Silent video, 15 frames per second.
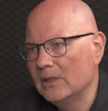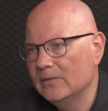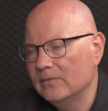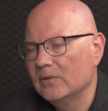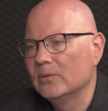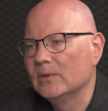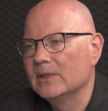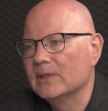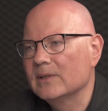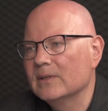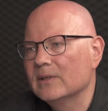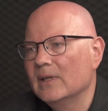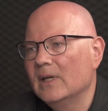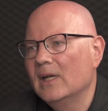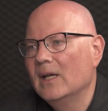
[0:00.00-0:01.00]
influence,
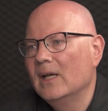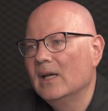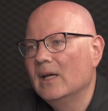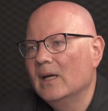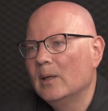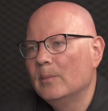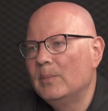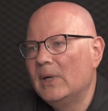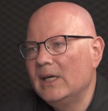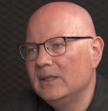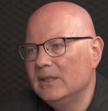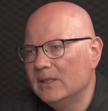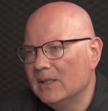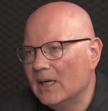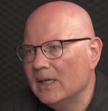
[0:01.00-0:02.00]
by
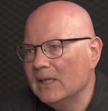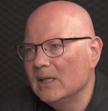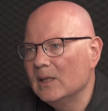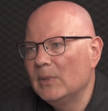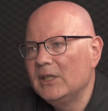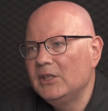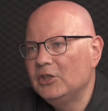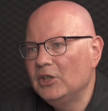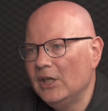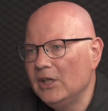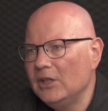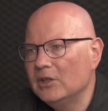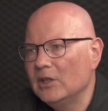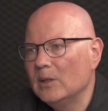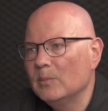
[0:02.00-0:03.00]
denying, by
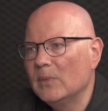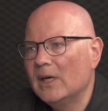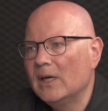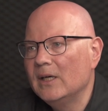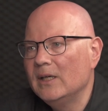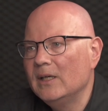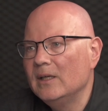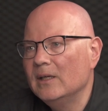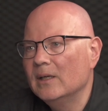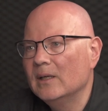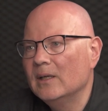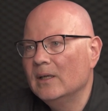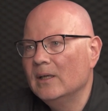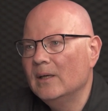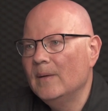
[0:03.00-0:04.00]
changing, by
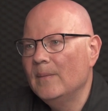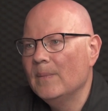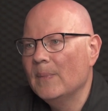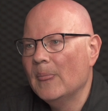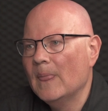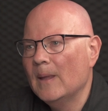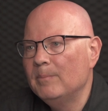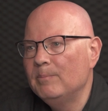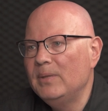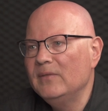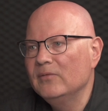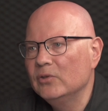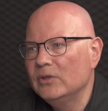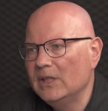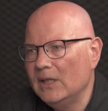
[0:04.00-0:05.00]

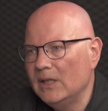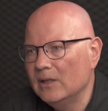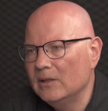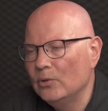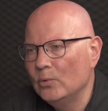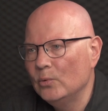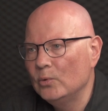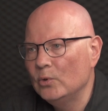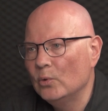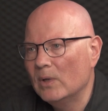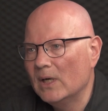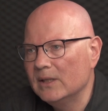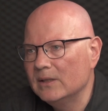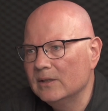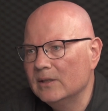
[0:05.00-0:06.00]
pivoting to
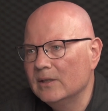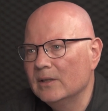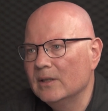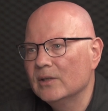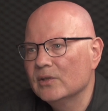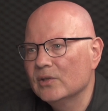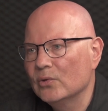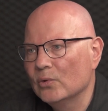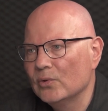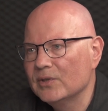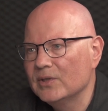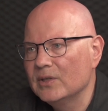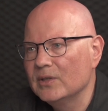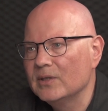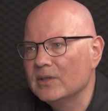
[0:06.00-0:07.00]
other
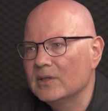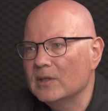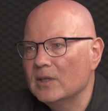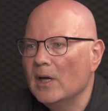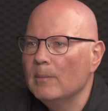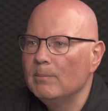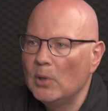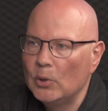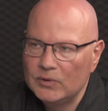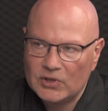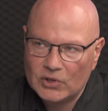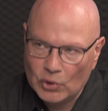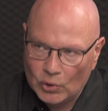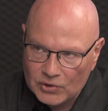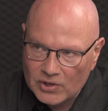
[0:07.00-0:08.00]
sources, both
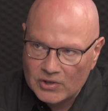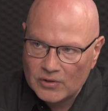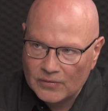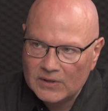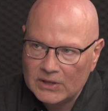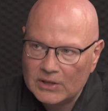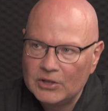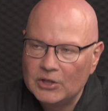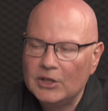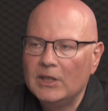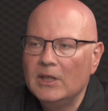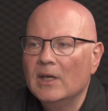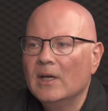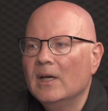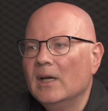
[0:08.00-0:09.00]
sources of
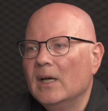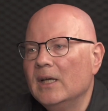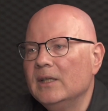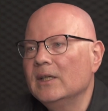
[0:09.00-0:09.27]
energy and